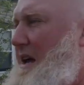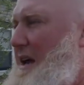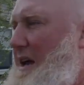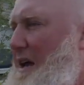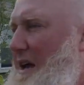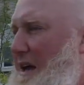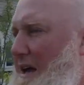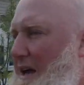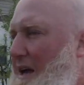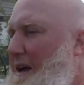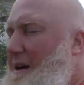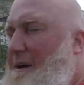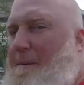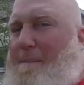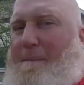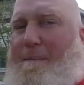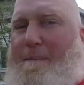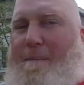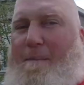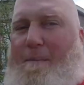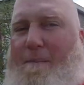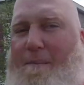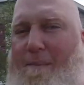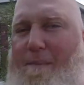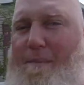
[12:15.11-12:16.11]

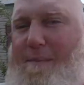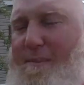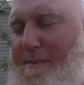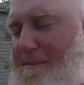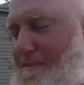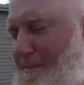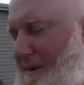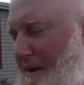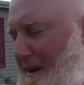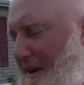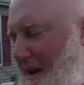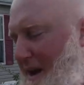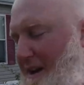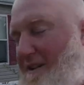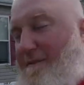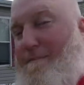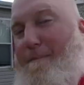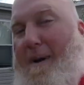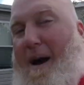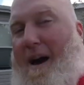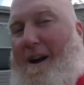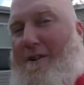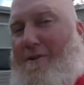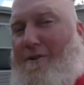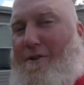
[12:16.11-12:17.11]
Um, been kind of
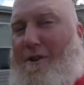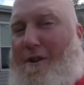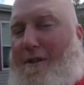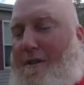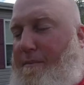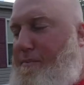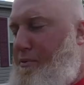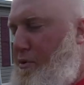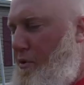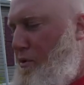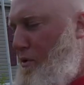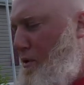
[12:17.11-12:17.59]
monitoring the